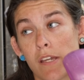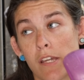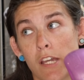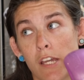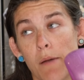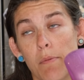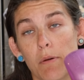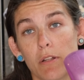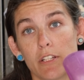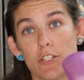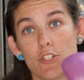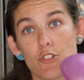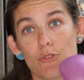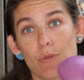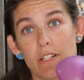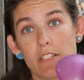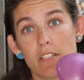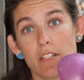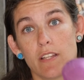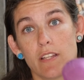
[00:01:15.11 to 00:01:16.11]
kibble and
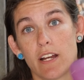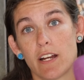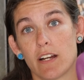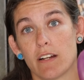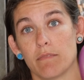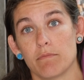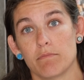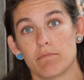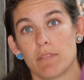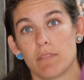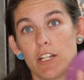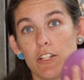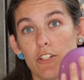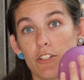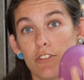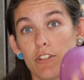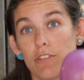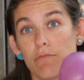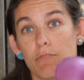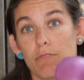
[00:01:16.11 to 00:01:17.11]
treats in there, and
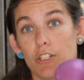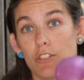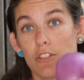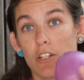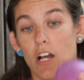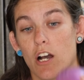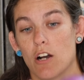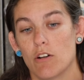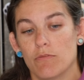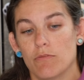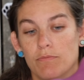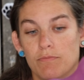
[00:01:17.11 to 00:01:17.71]
you're good to go.